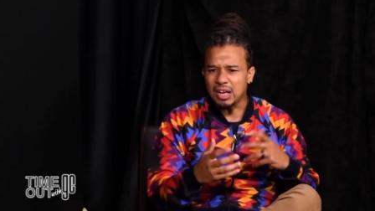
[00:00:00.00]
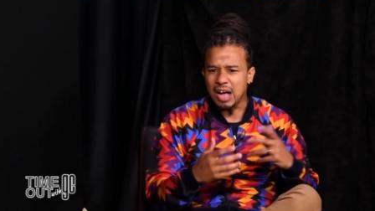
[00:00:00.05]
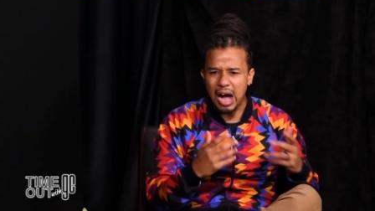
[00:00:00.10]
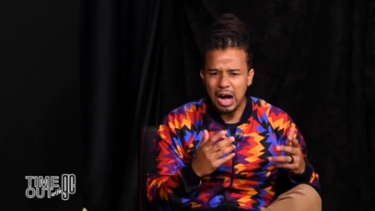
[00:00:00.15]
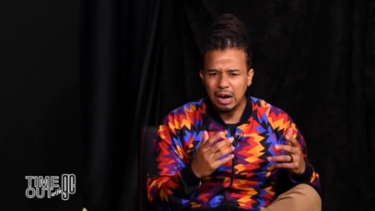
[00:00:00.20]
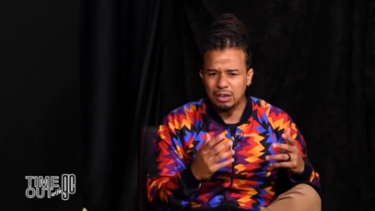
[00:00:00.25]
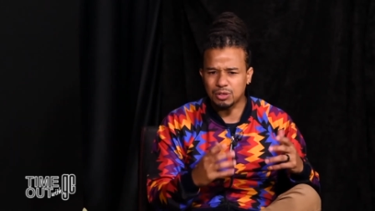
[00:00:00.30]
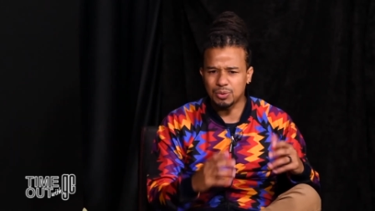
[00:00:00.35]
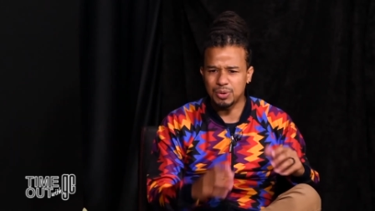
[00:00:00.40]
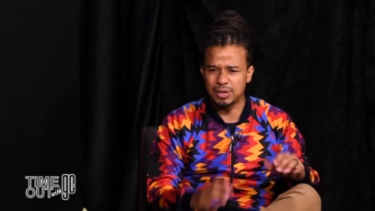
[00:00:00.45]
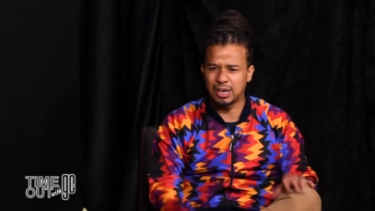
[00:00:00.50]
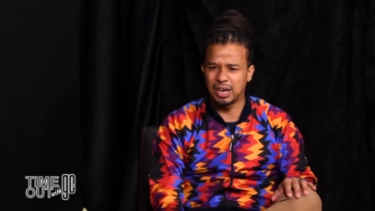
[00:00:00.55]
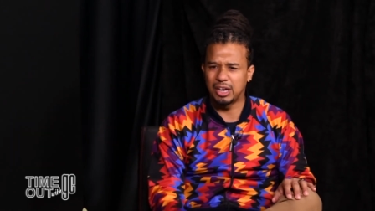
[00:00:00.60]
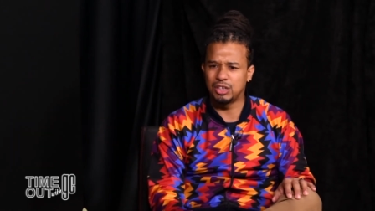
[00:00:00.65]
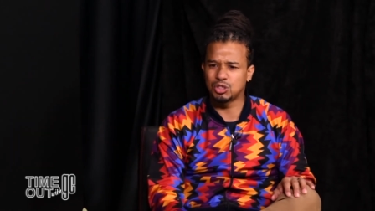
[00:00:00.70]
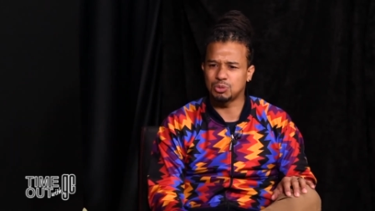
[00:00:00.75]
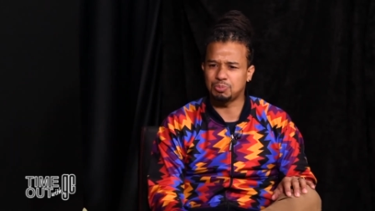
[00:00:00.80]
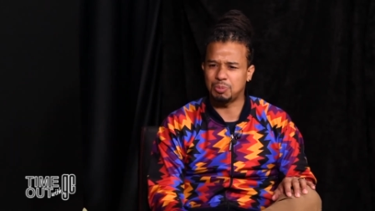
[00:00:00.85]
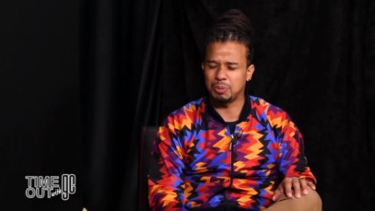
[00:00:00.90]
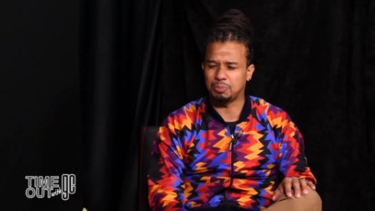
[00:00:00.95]
How to
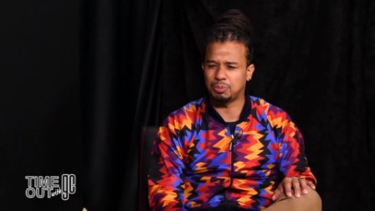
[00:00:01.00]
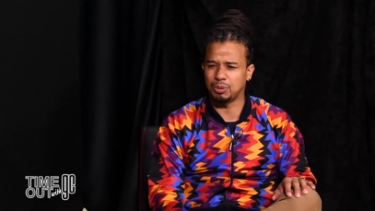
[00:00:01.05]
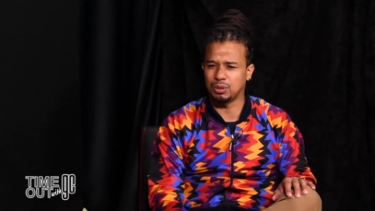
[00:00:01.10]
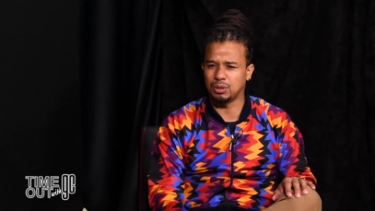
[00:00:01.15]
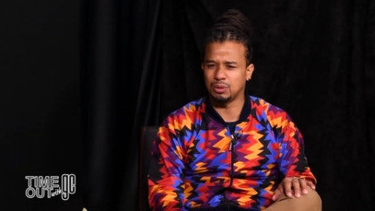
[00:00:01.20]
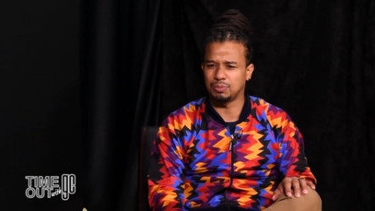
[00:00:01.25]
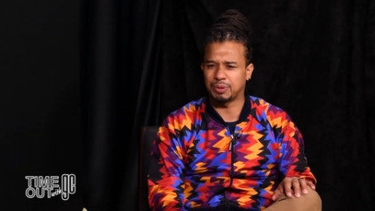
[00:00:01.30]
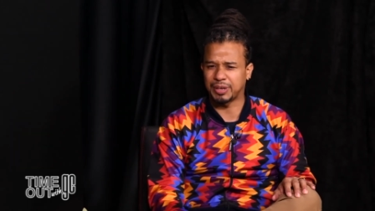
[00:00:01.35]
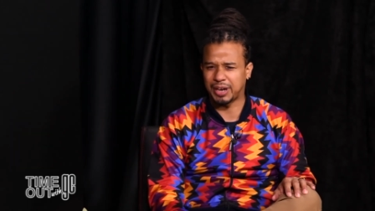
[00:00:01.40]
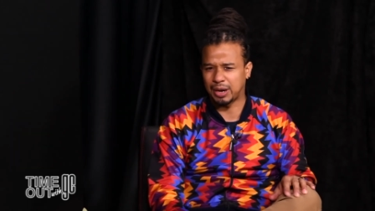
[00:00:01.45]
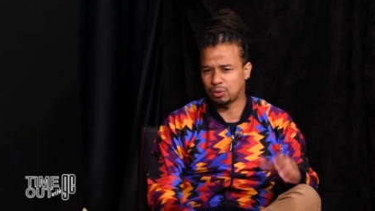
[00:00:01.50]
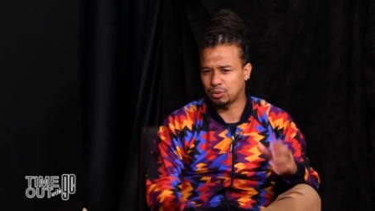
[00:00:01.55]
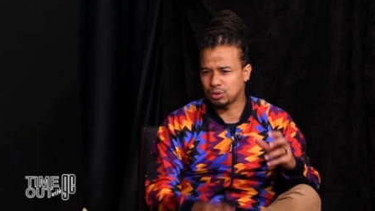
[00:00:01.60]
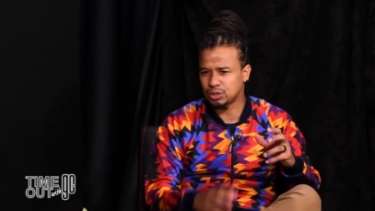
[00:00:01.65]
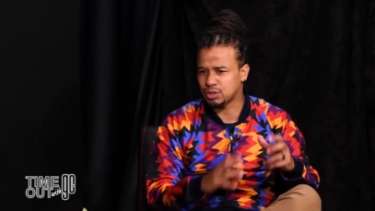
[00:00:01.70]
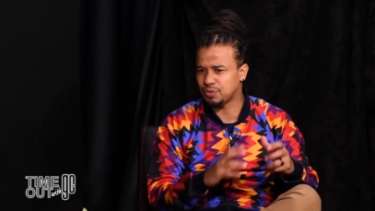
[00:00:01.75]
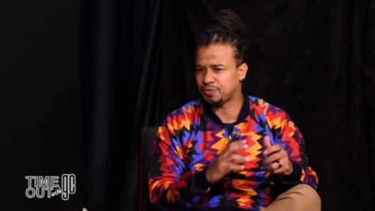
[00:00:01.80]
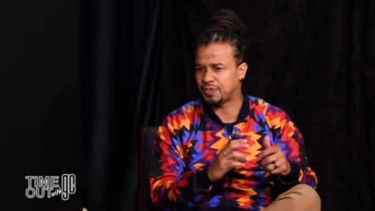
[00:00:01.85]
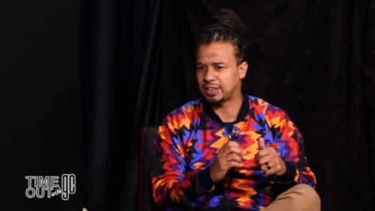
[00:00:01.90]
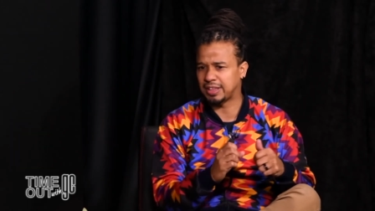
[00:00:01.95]
engage with people, but I
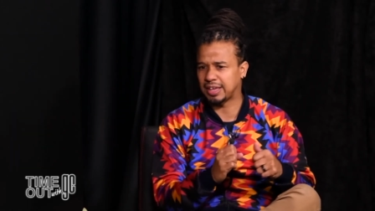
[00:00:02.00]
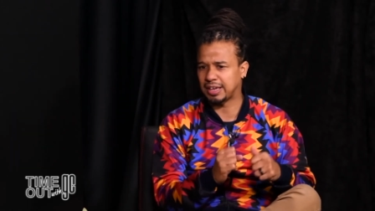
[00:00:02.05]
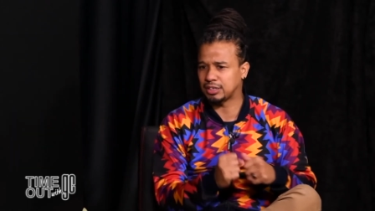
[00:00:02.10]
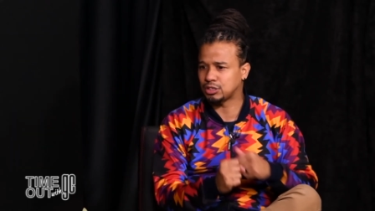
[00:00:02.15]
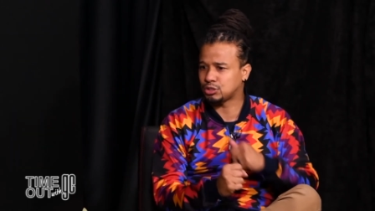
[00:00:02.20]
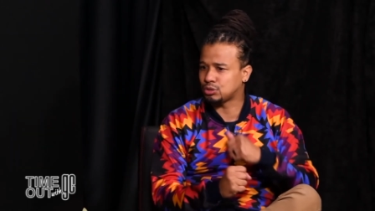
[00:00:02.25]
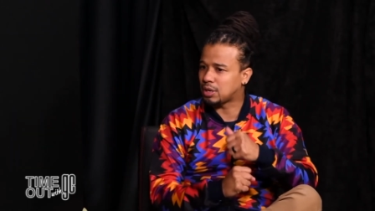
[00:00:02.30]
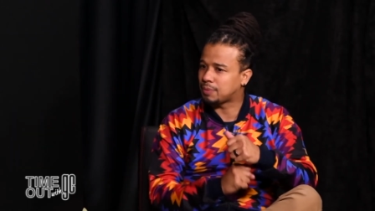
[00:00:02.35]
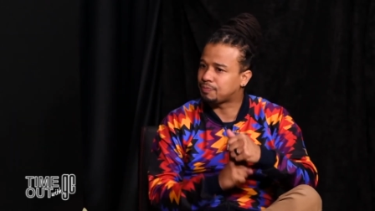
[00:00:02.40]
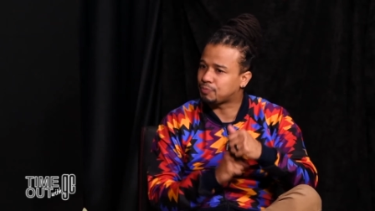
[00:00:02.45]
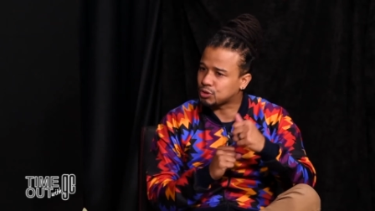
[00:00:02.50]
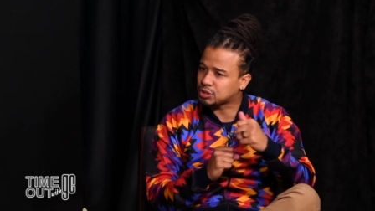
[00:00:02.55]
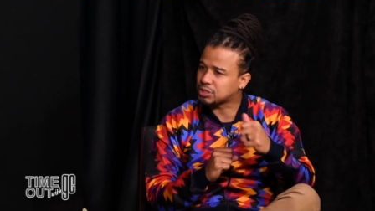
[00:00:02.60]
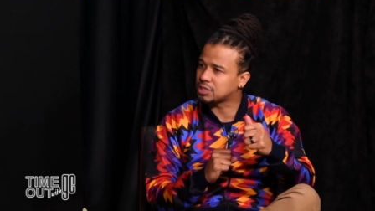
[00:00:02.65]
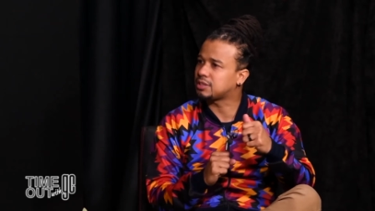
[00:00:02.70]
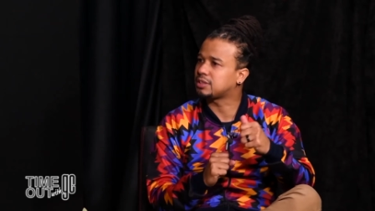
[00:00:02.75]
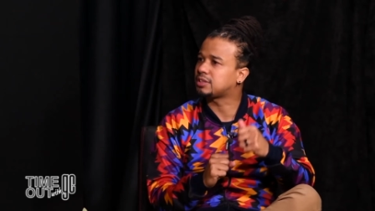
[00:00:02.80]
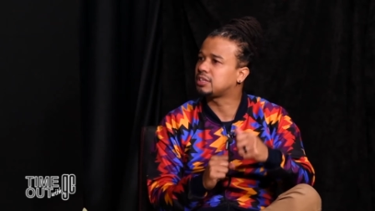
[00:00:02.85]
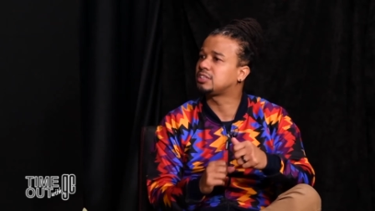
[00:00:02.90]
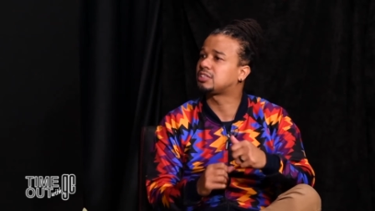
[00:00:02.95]
also felt like I stood up for
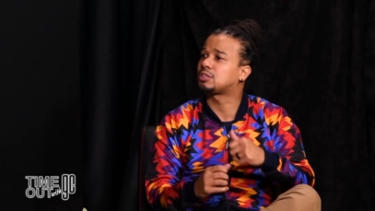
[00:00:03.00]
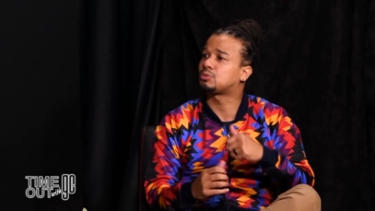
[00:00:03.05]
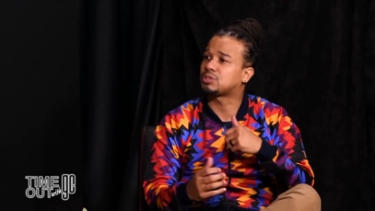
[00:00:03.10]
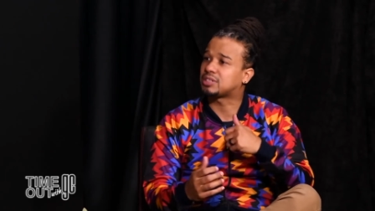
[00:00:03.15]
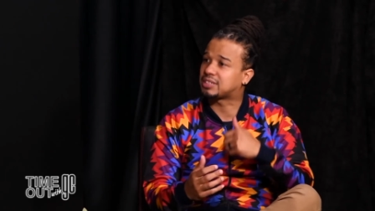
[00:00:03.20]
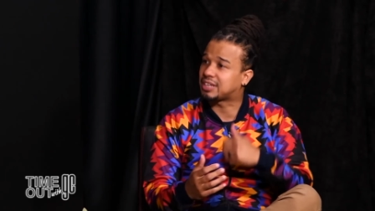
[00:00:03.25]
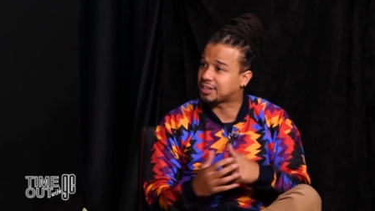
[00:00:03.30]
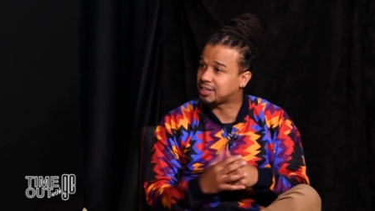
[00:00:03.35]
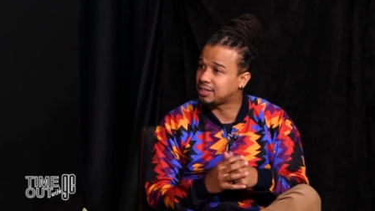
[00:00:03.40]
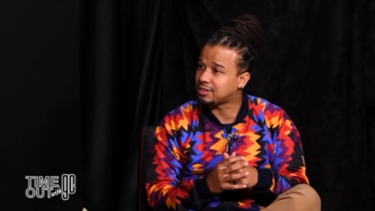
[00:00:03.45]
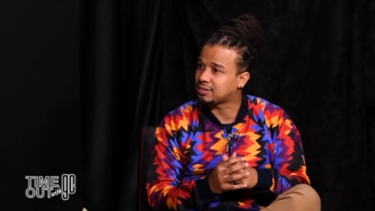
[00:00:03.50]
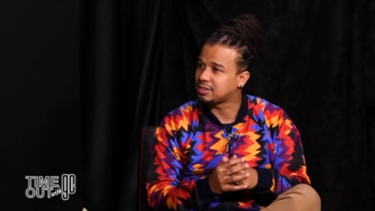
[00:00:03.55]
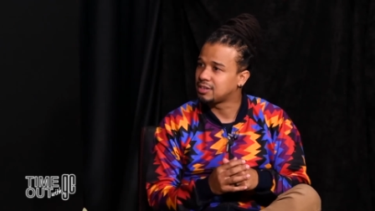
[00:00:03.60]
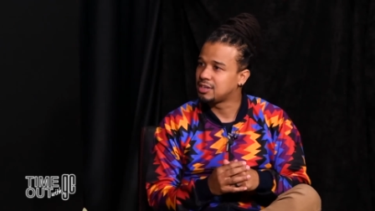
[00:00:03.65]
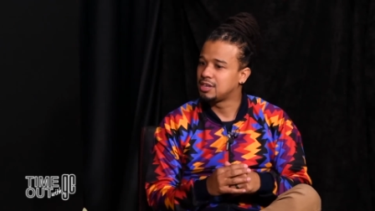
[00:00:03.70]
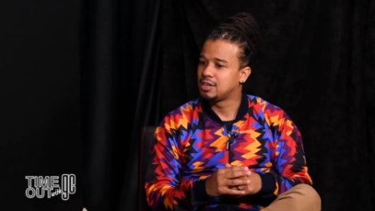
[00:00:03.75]
certain things that was great.